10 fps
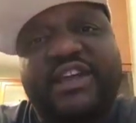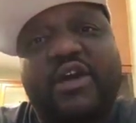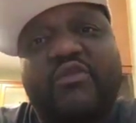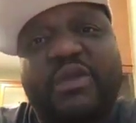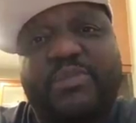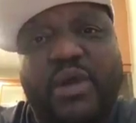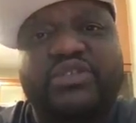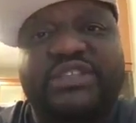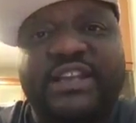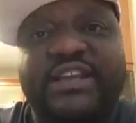DL
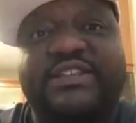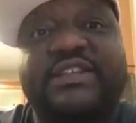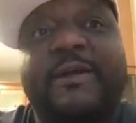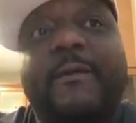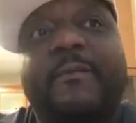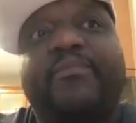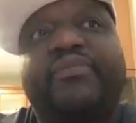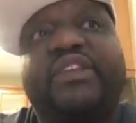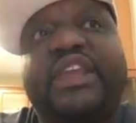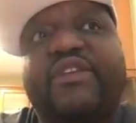reposting this,
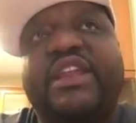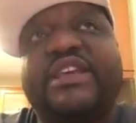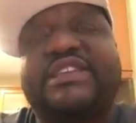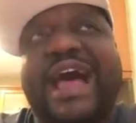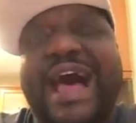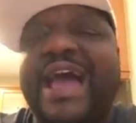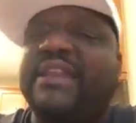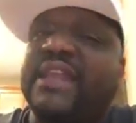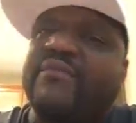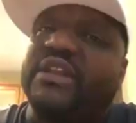given his high
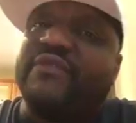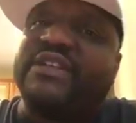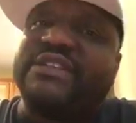level of